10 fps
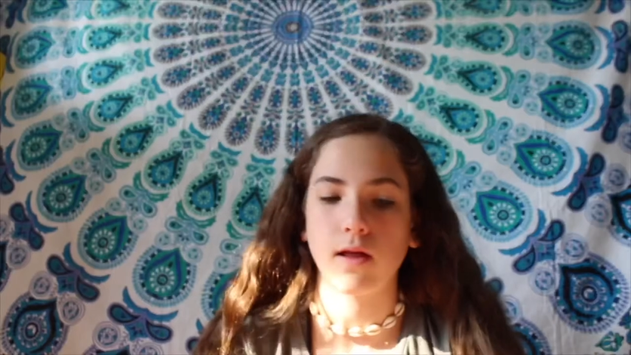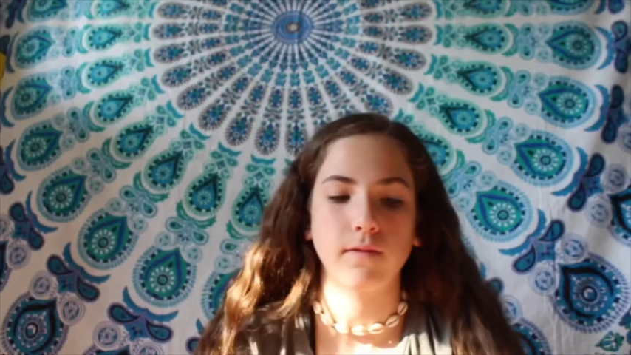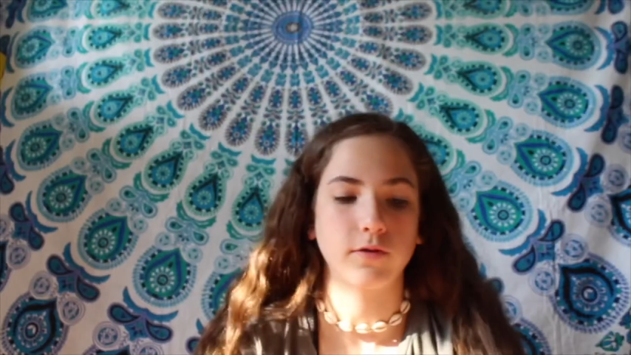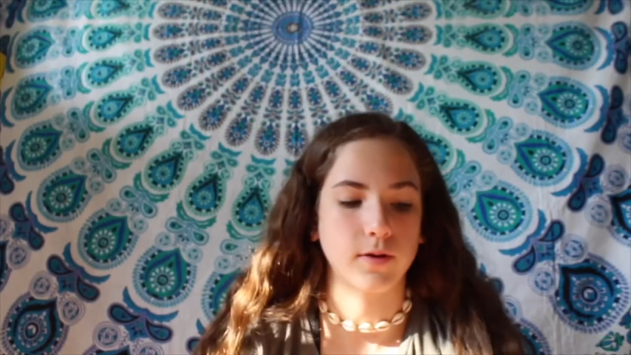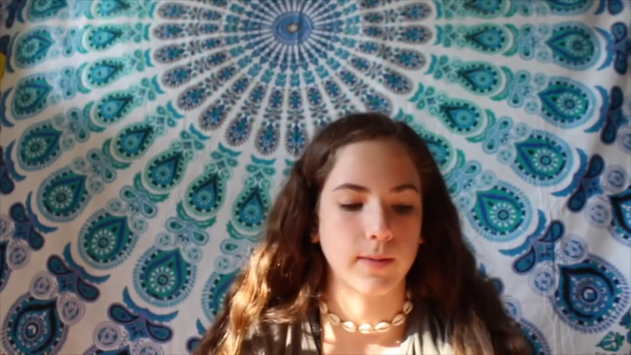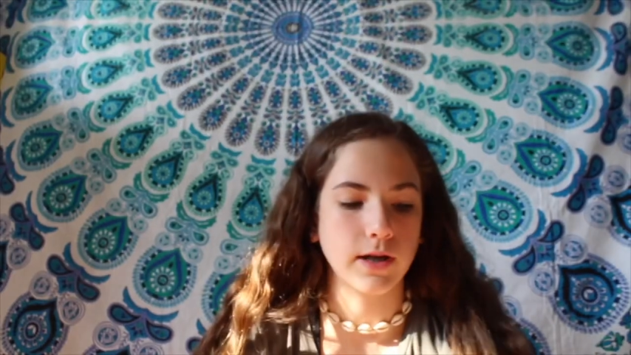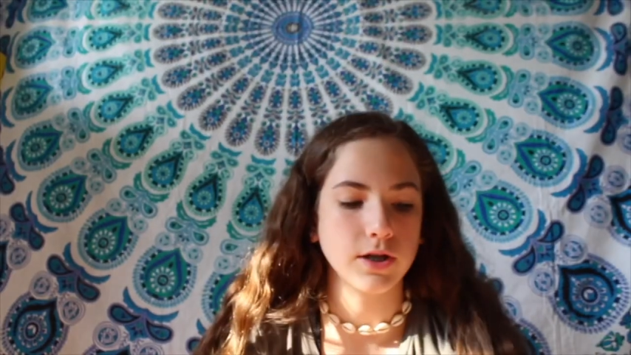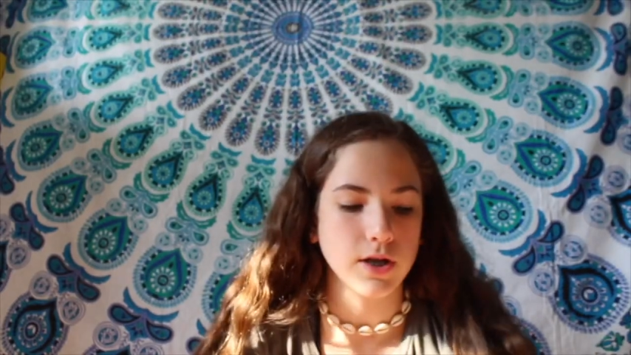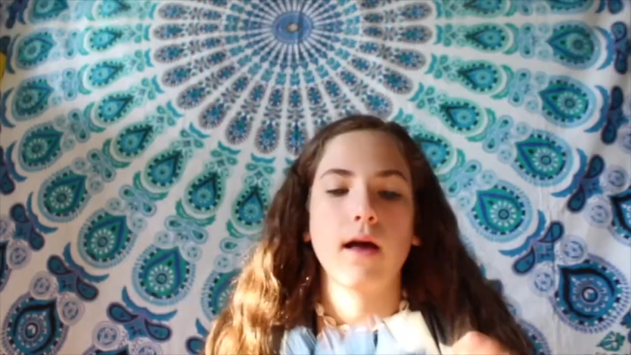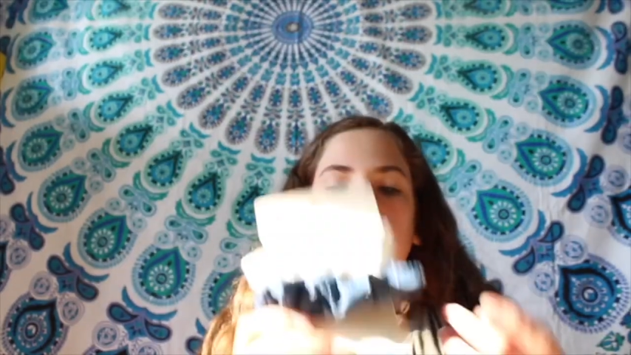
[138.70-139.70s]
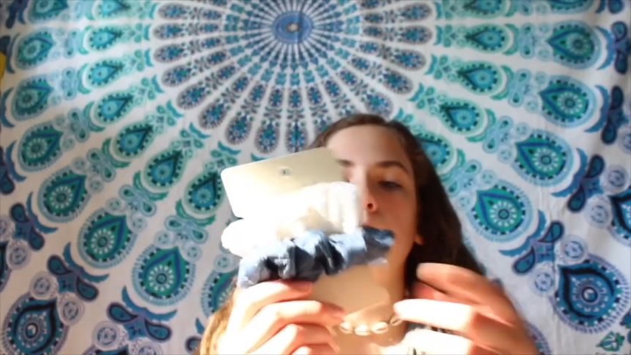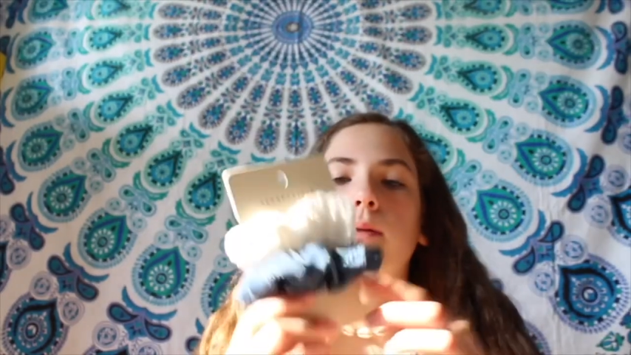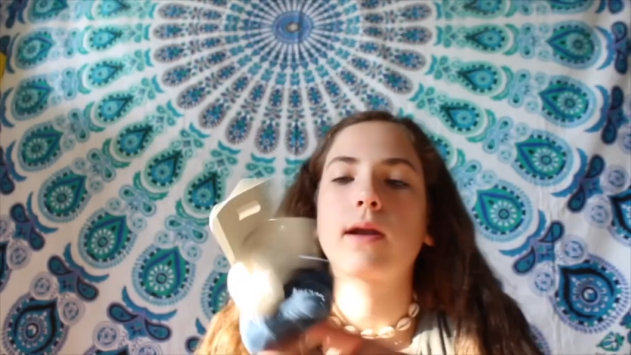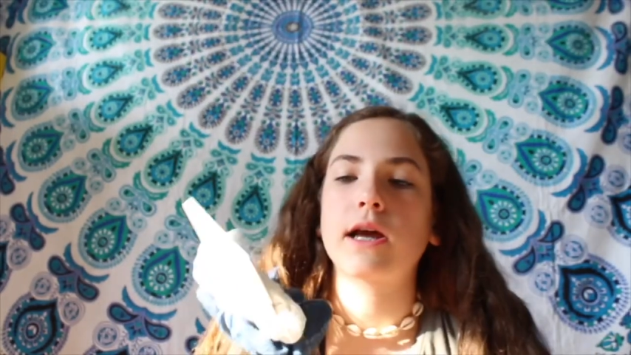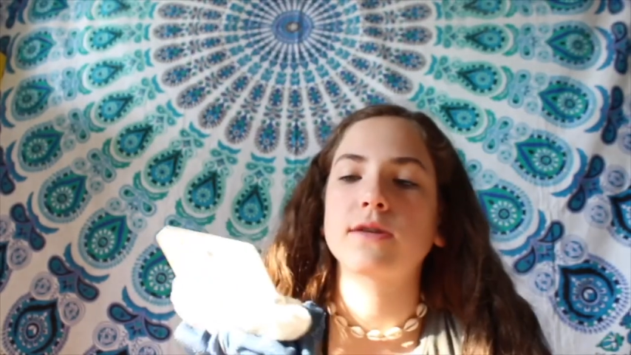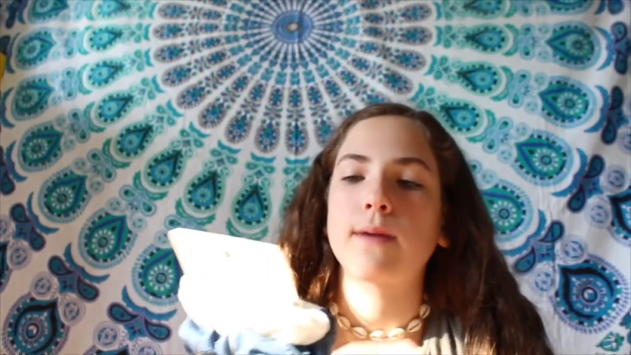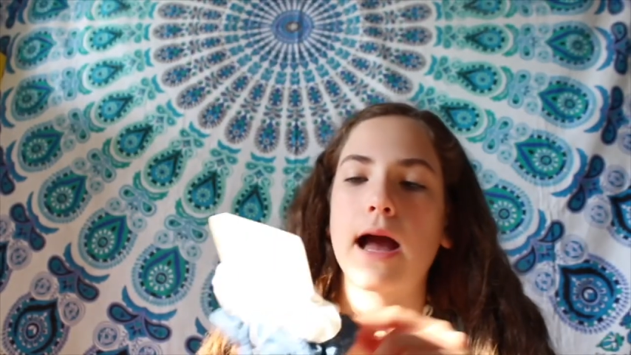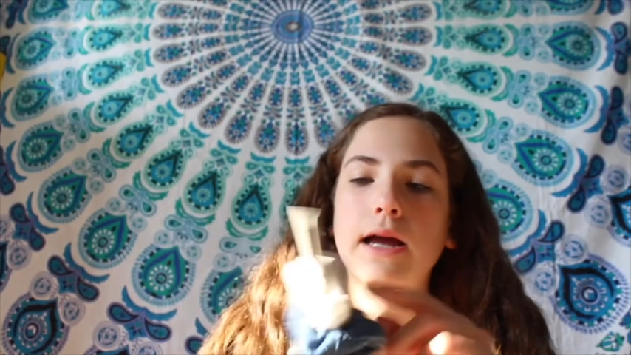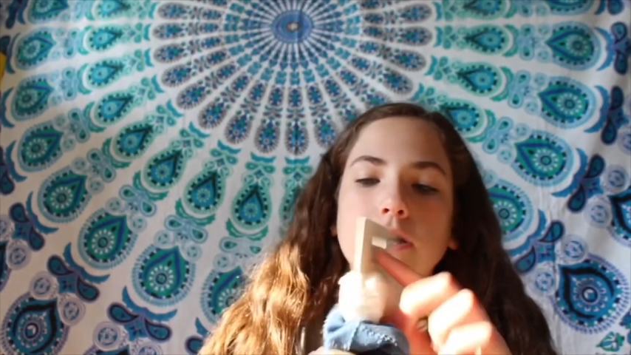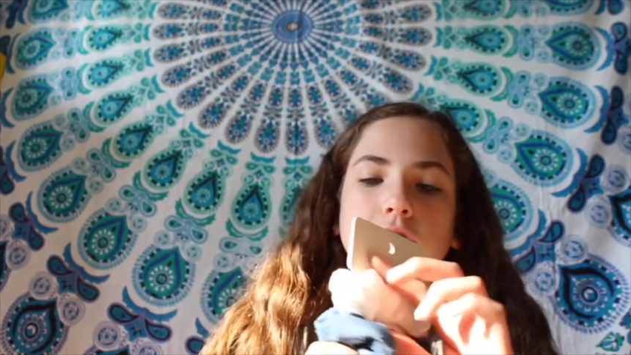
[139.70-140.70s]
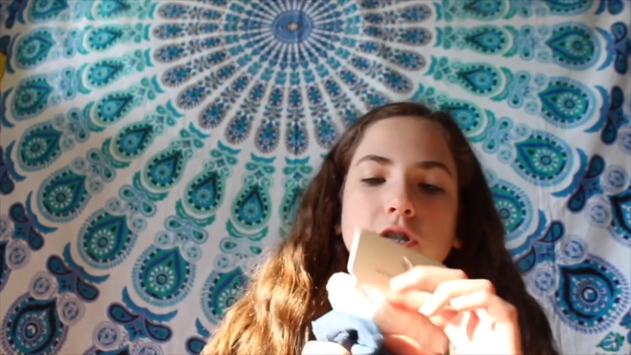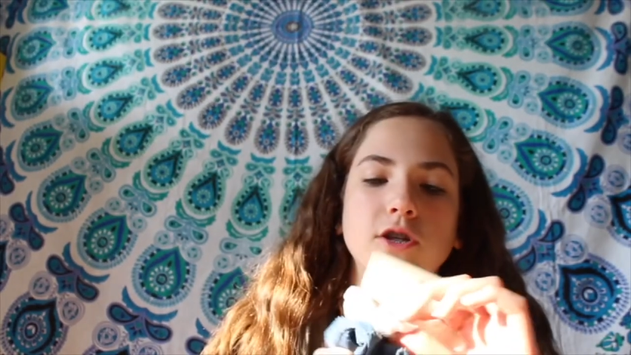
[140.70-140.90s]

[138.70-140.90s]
love it so much. My next pack is just